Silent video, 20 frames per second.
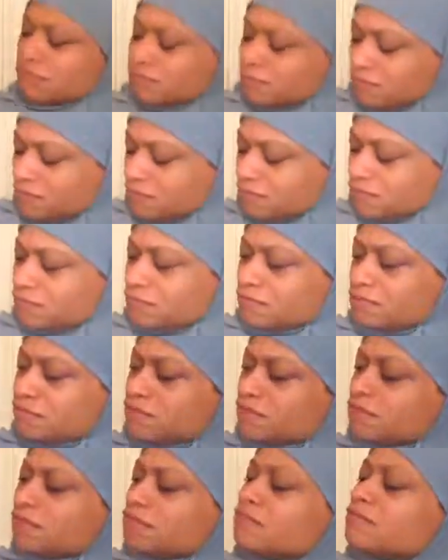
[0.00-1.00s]

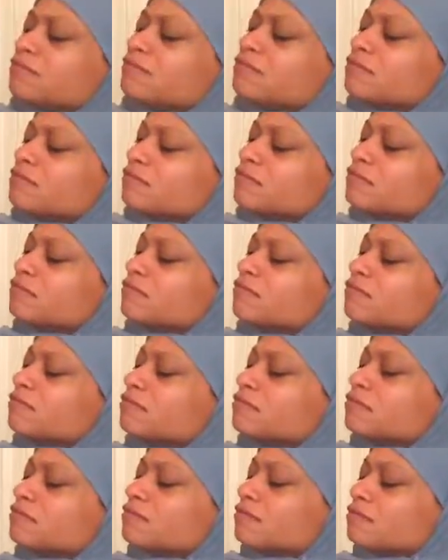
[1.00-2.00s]

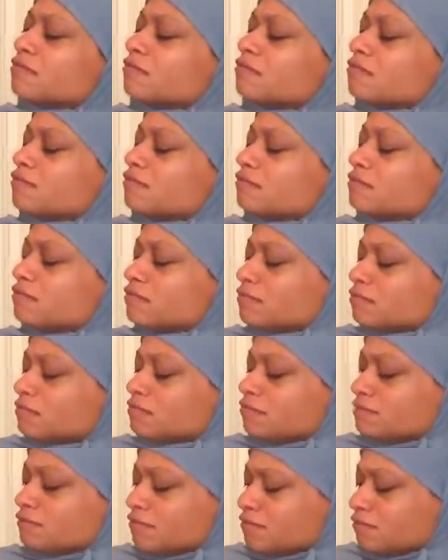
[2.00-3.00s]

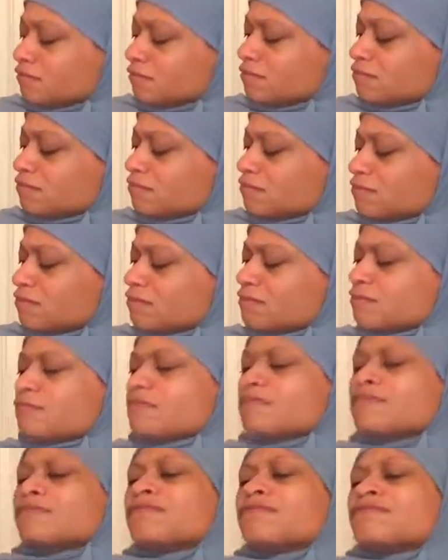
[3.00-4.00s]

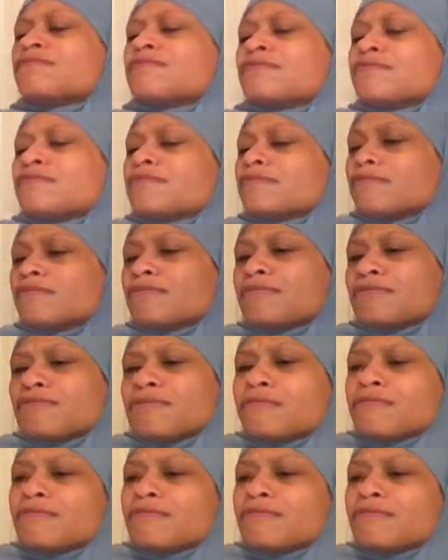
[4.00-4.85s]
[no speech]